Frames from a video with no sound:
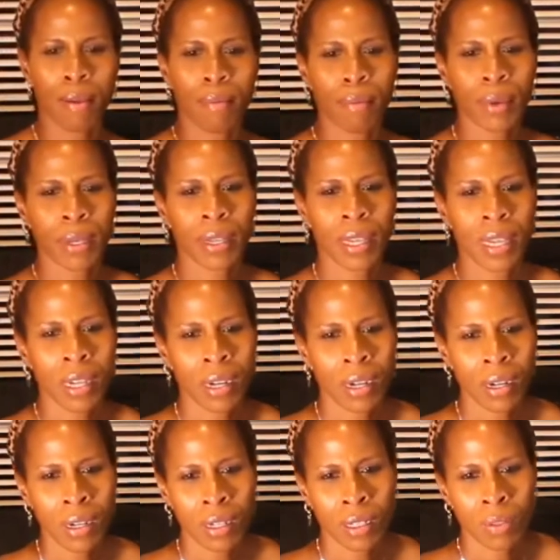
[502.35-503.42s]
But here
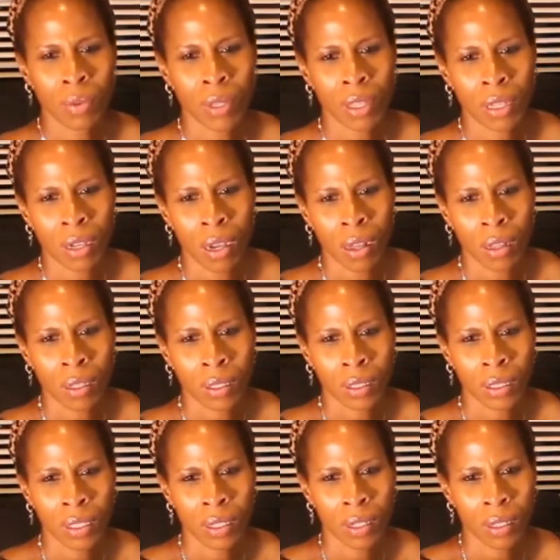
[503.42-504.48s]
is what the
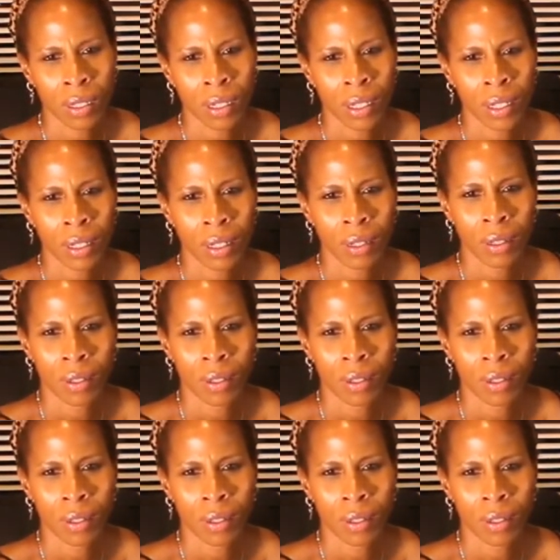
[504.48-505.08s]
colors look like.